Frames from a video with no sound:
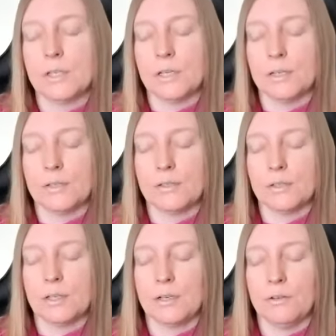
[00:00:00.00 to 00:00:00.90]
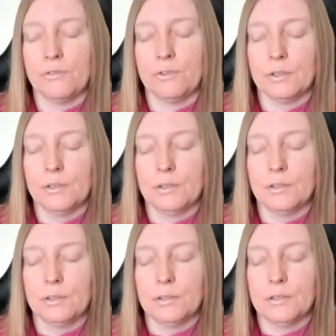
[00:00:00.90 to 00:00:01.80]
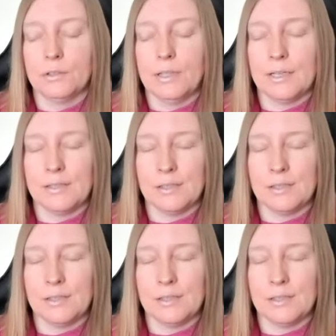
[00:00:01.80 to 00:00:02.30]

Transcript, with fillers: as it hurts to kind of get